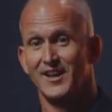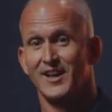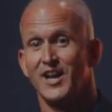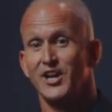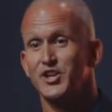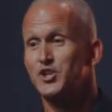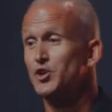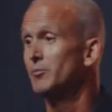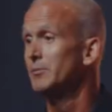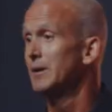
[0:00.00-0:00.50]

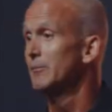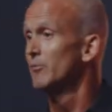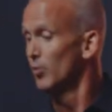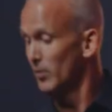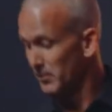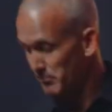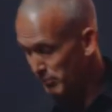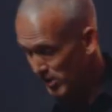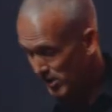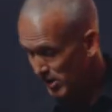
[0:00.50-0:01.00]
do you remember
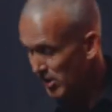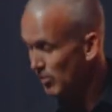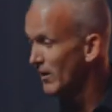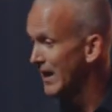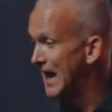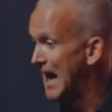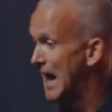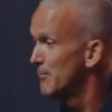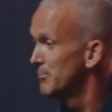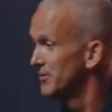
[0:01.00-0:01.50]
what
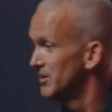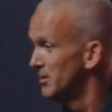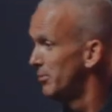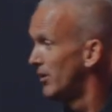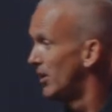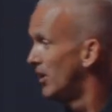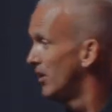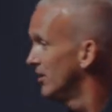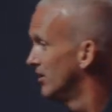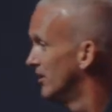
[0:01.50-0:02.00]
happened to
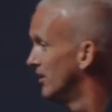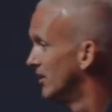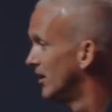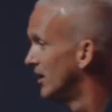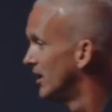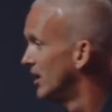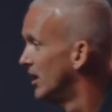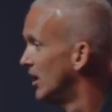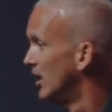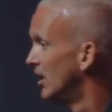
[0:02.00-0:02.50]
Paul?
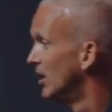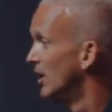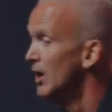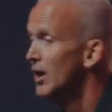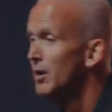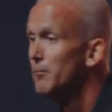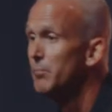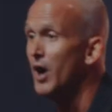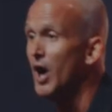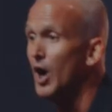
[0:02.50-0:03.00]

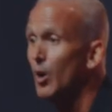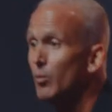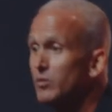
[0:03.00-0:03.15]
Paul